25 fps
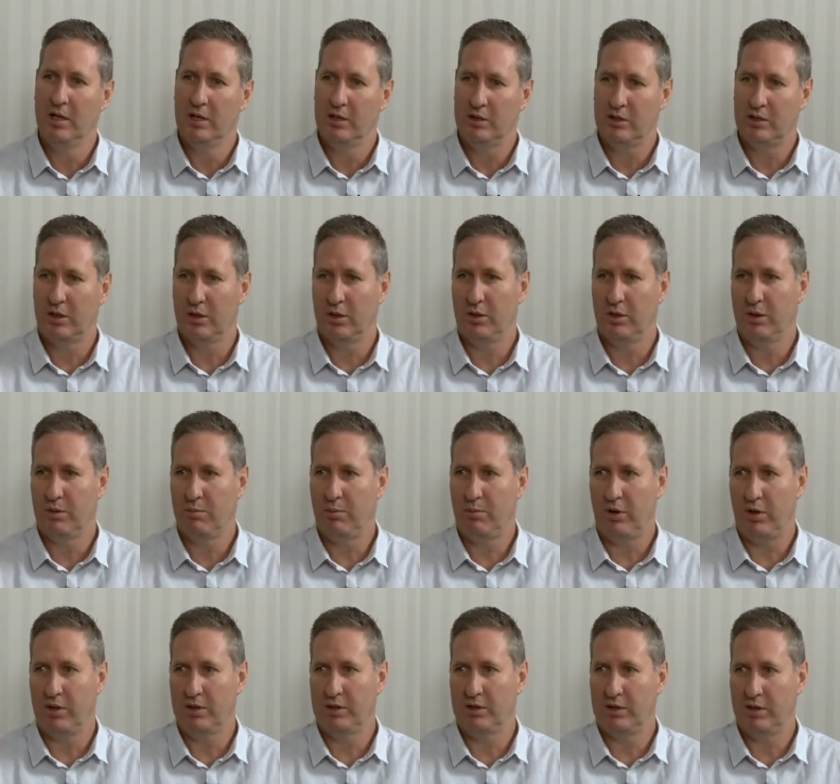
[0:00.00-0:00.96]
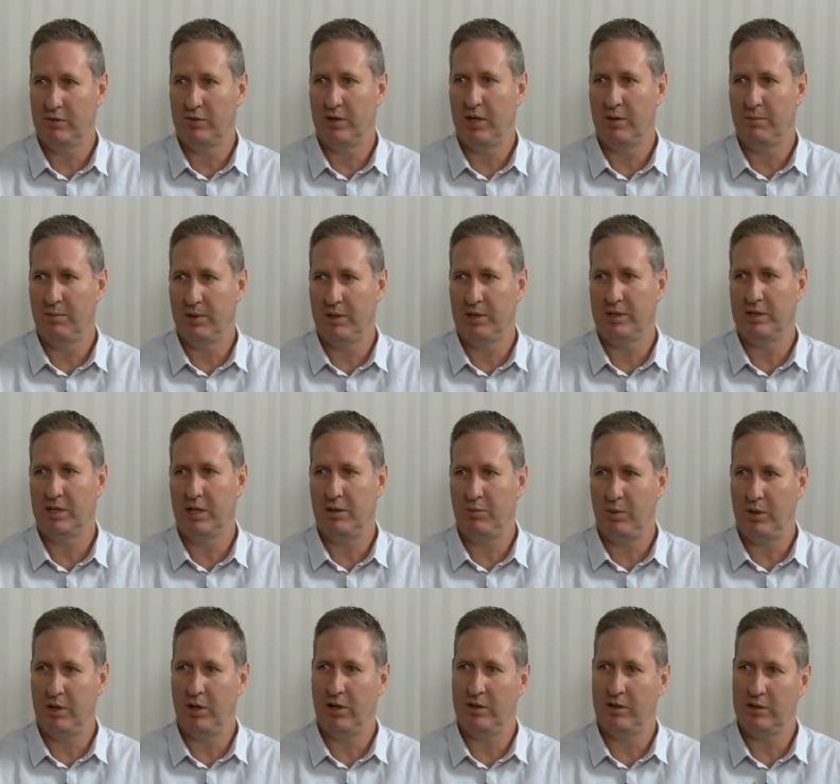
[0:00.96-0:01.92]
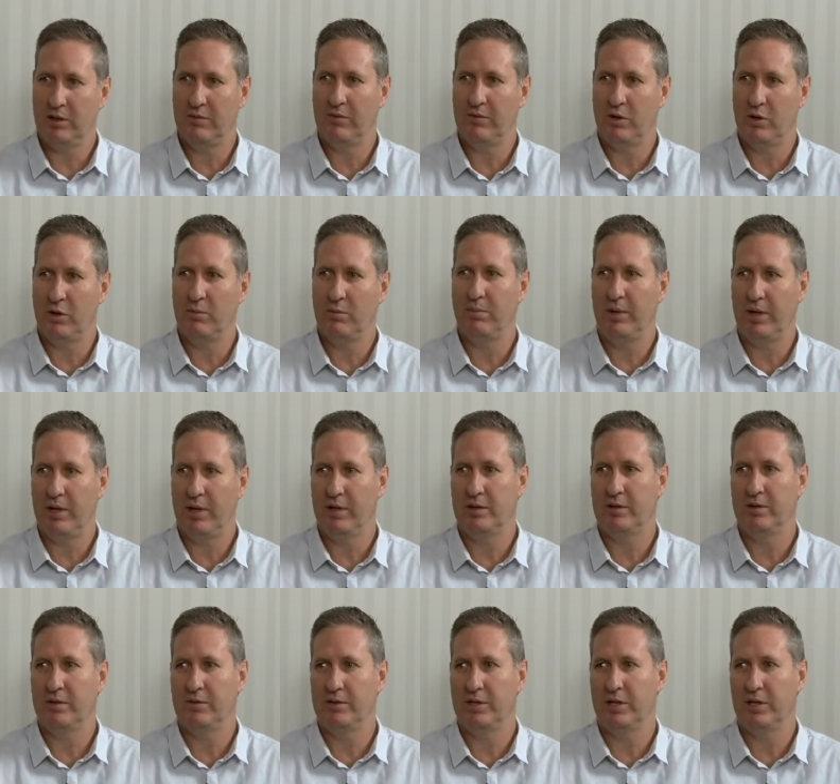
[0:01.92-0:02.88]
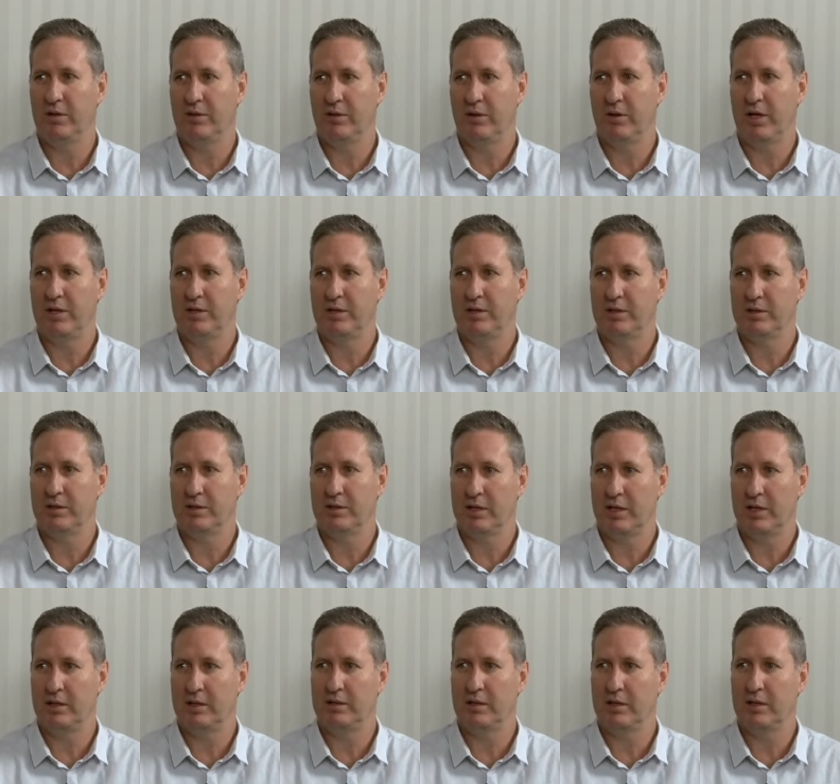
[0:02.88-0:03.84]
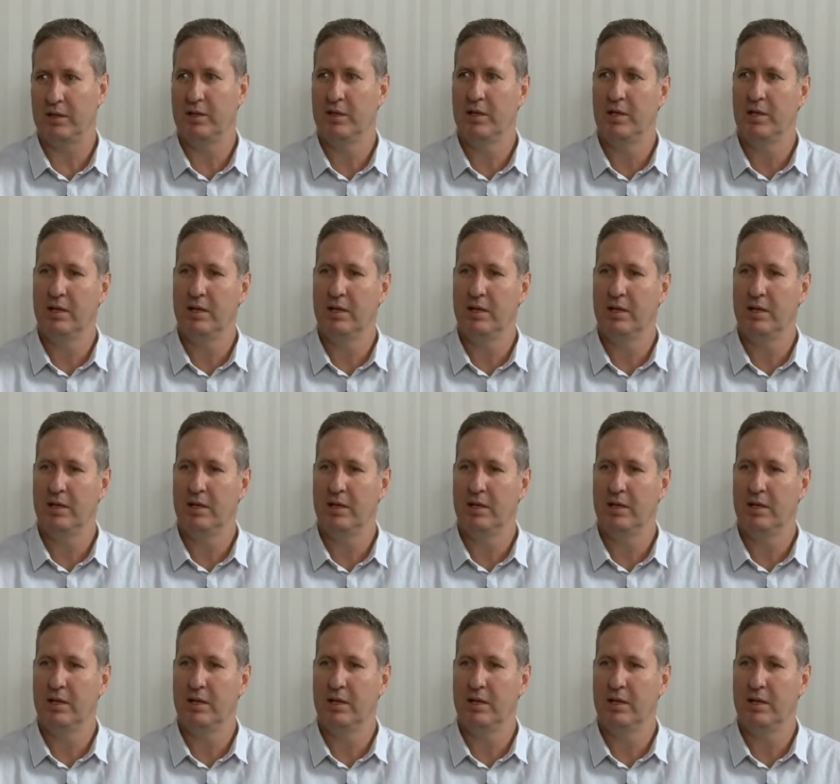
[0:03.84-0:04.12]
So the policy of government is that we're going to have a competitive generation sector.